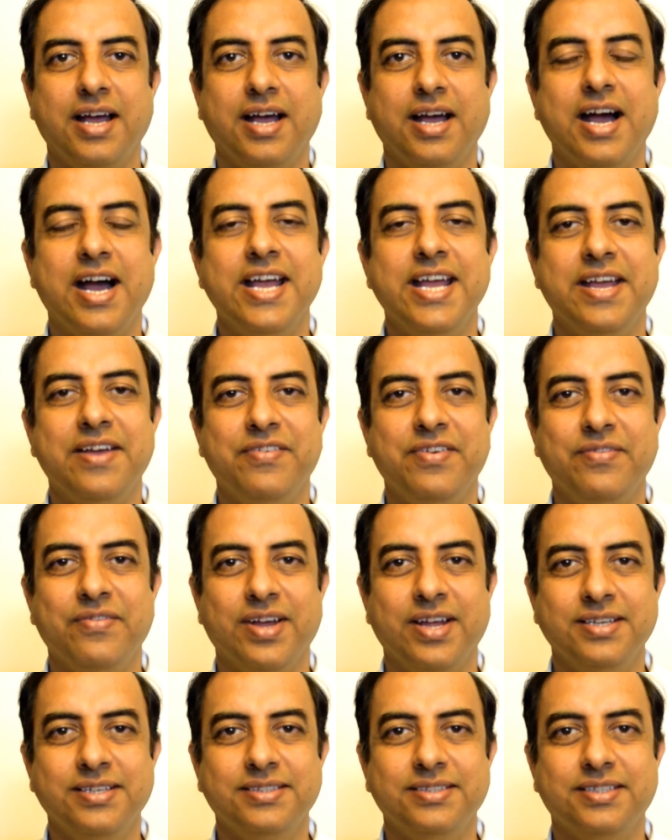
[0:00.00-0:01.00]
Hi
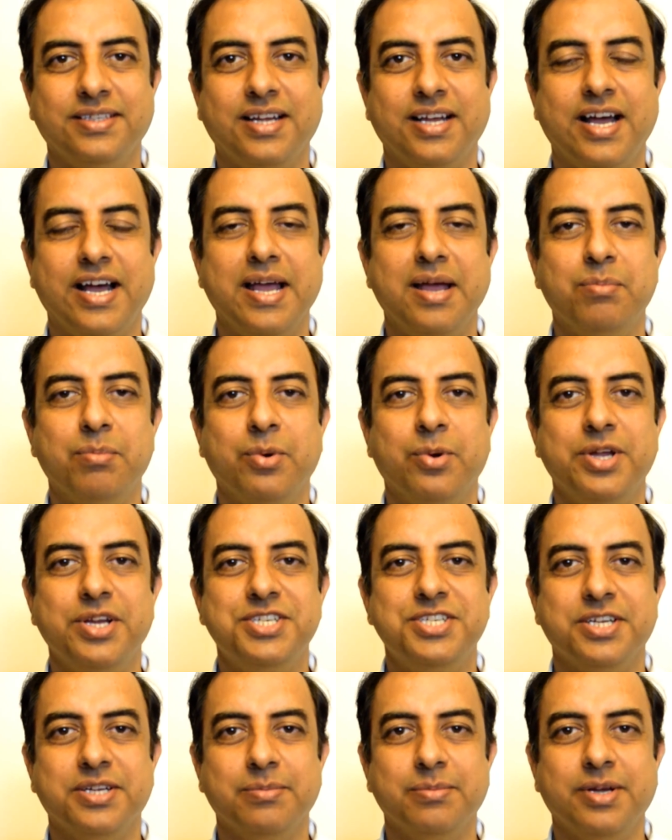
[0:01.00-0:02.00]
everyone, I am Mohit
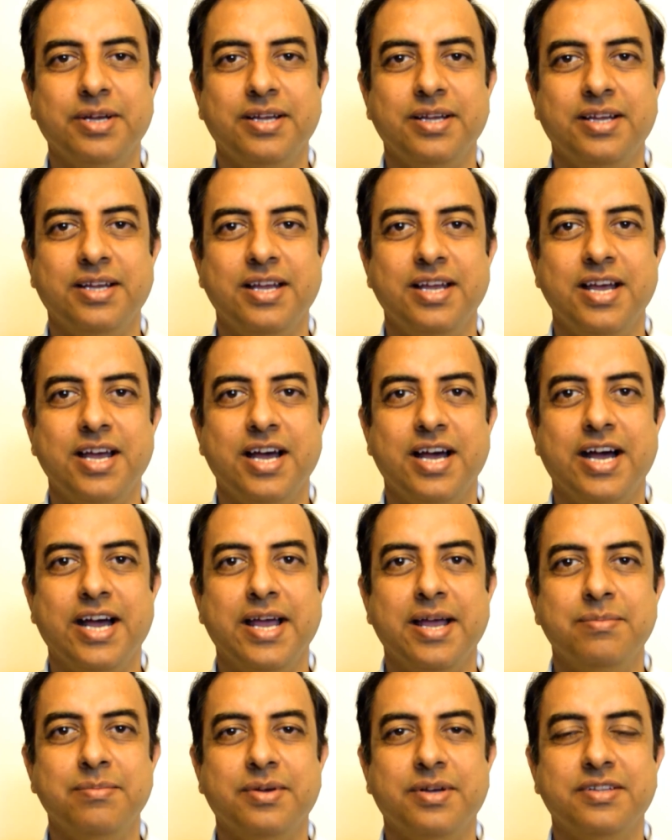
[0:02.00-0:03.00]
Sharma. I
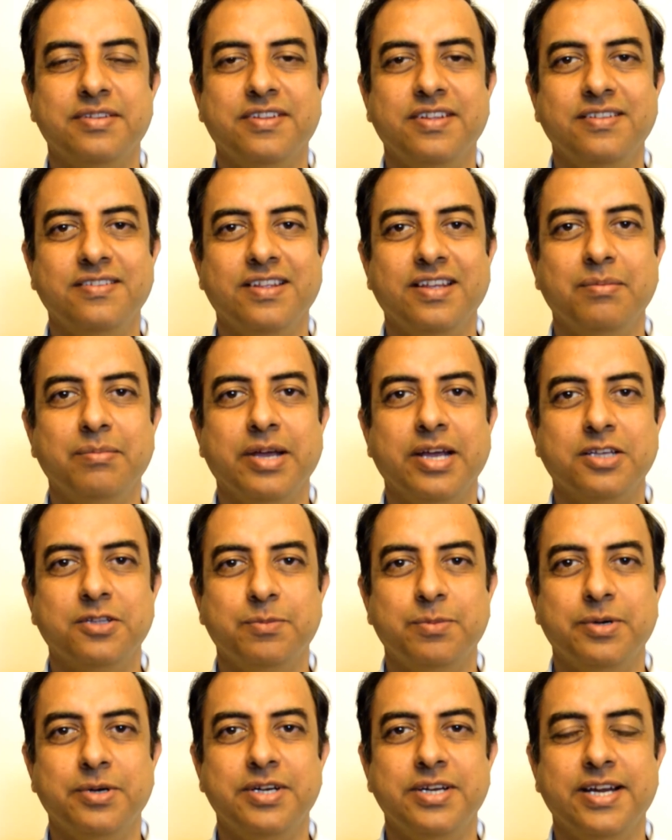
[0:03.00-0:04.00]
am a Six Sigma
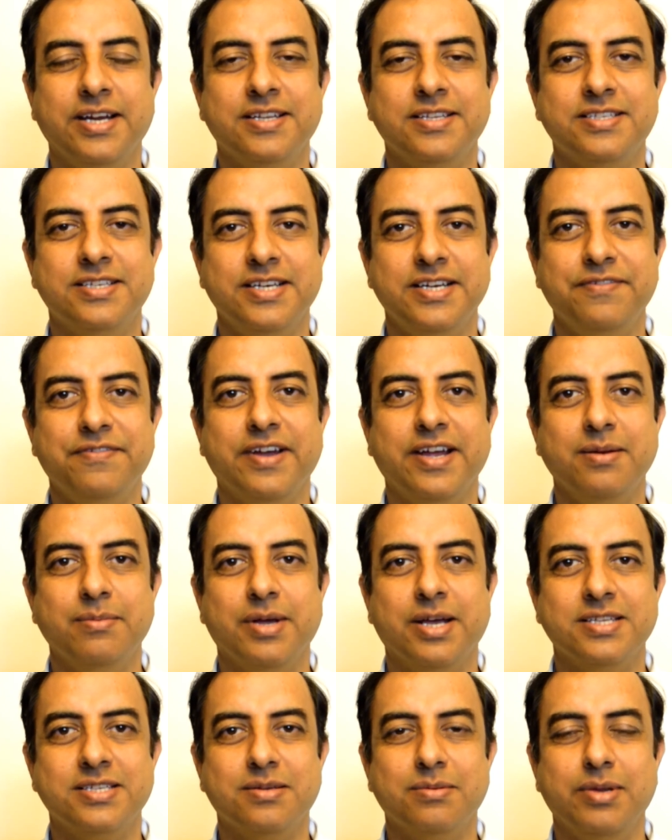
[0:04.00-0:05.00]
expert and a certified
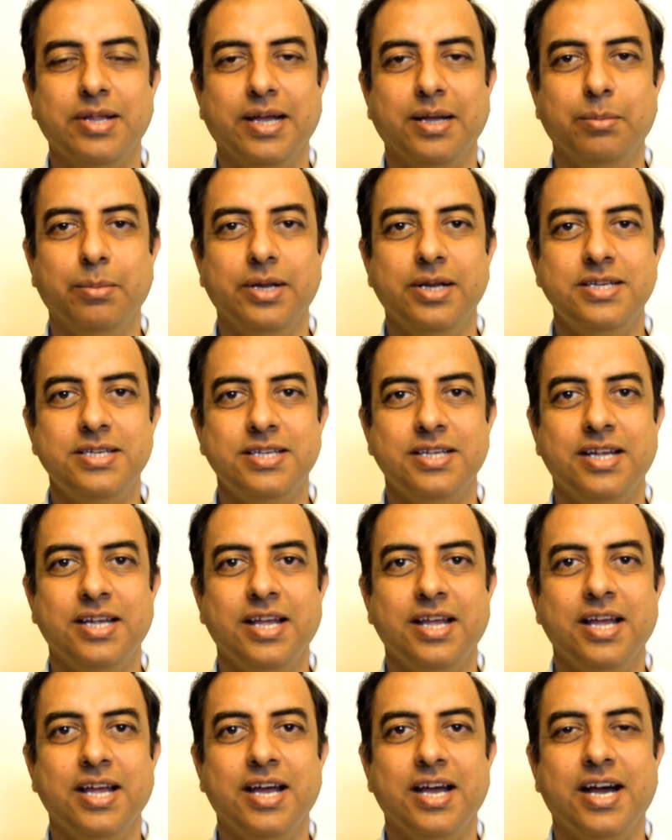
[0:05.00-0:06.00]
master black belt.
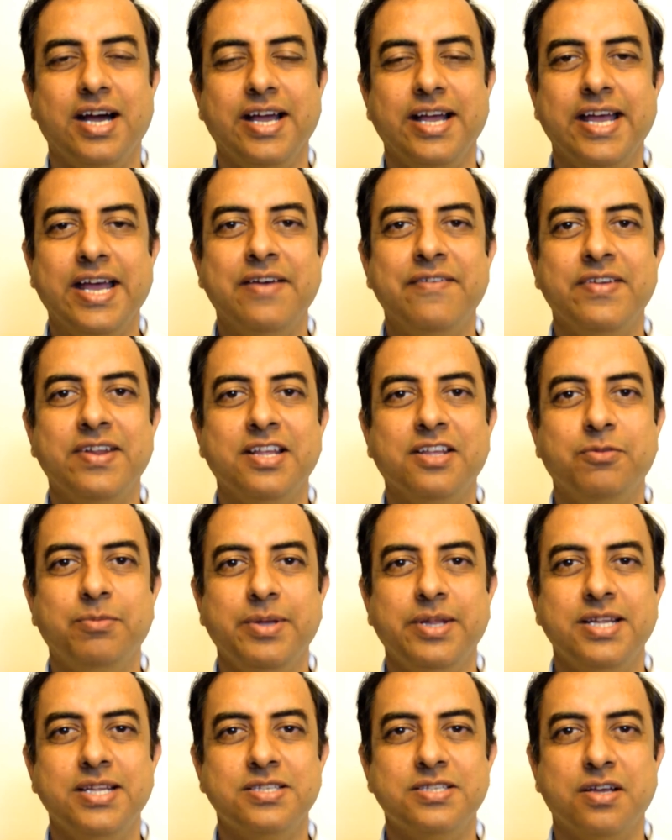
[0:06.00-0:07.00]
I have an
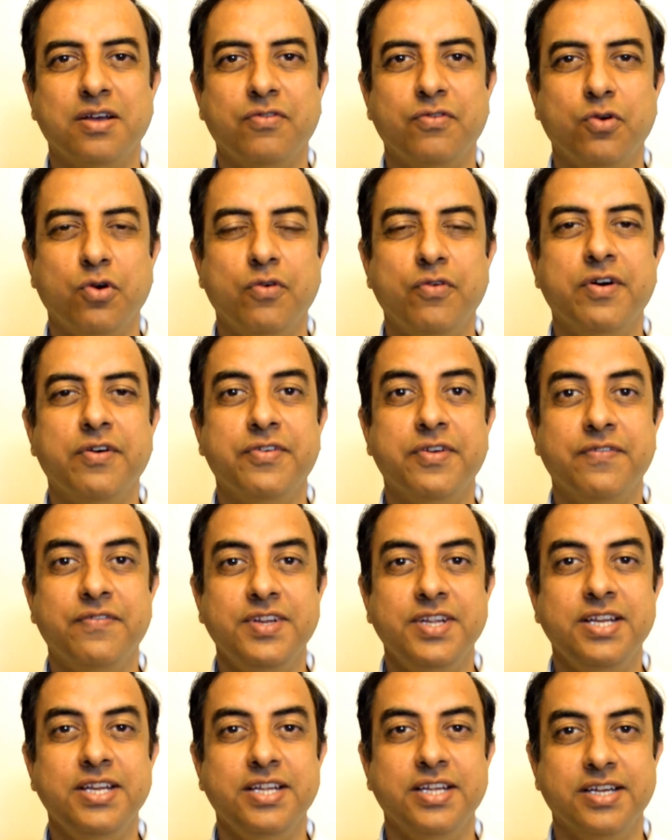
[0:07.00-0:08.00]
experience of over
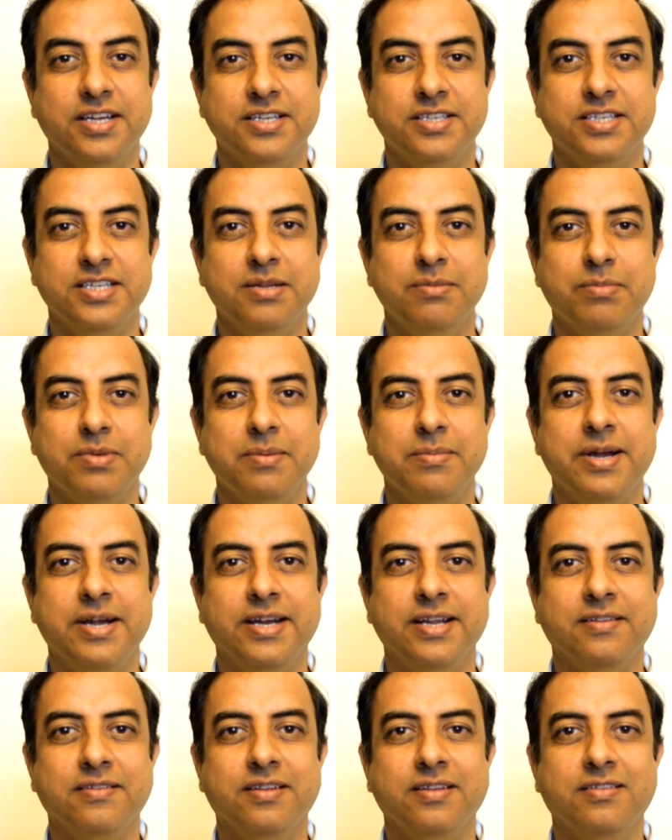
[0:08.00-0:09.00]
15 years in
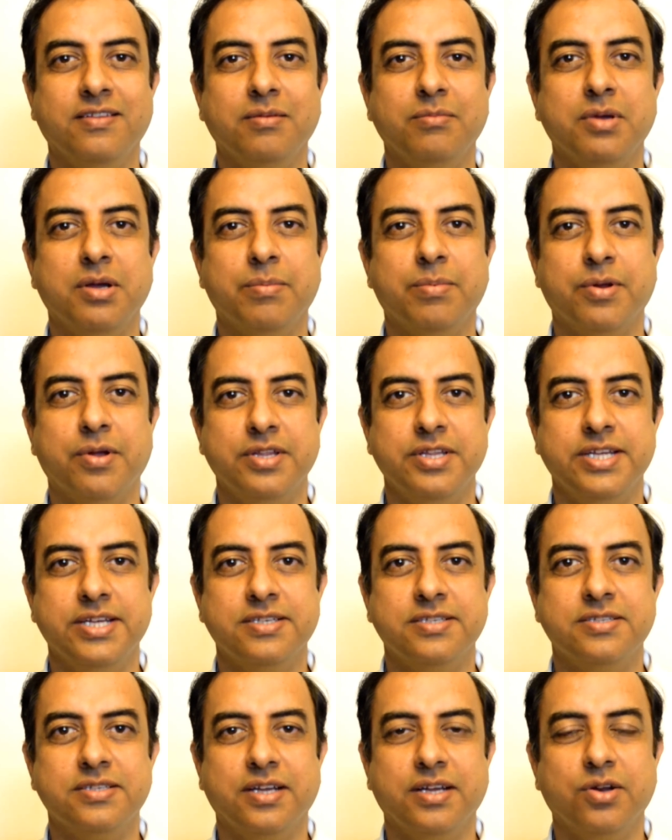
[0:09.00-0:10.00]
implementing Six Sigma
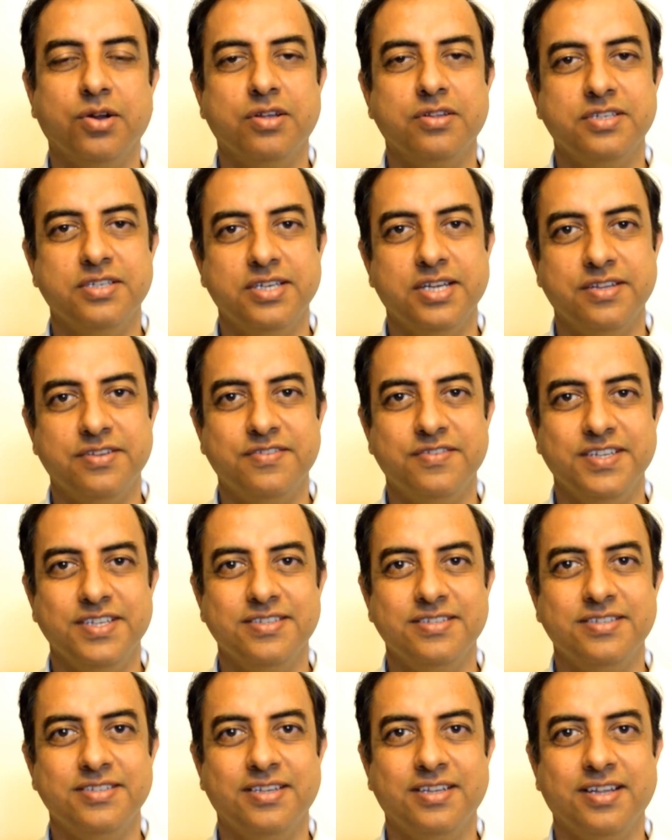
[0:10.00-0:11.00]
projects across industries.